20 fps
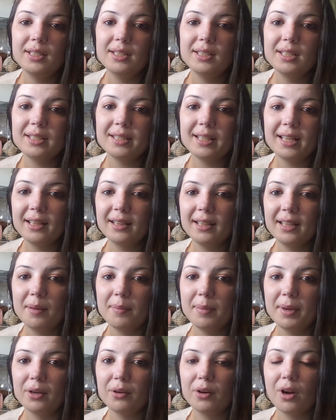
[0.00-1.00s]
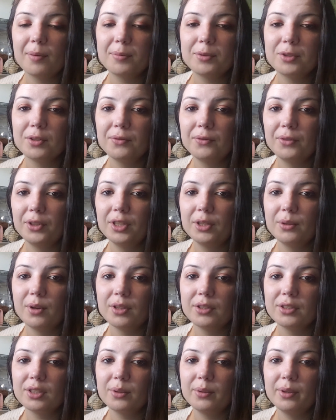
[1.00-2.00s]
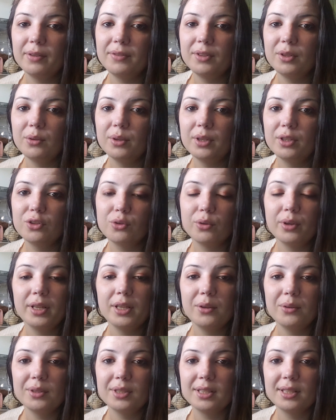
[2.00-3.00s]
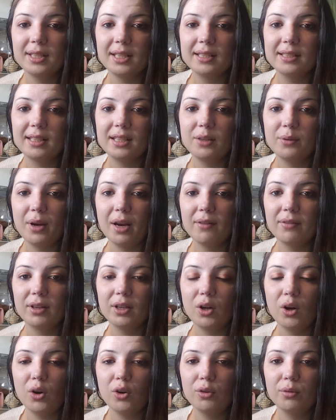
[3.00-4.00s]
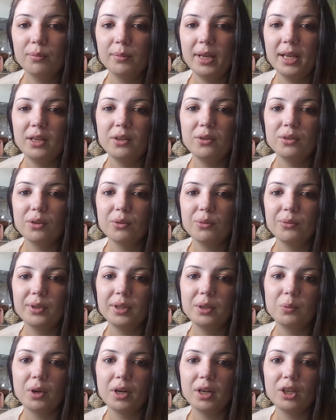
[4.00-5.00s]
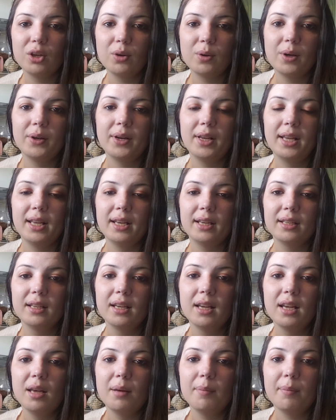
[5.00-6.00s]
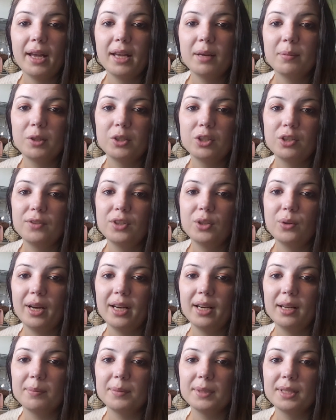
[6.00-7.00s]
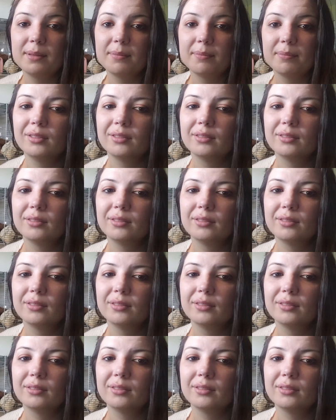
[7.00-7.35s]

This is likely a better option for you also if you enjoy using things that you have at home and you don't really want to go out and buy a bunch of new items.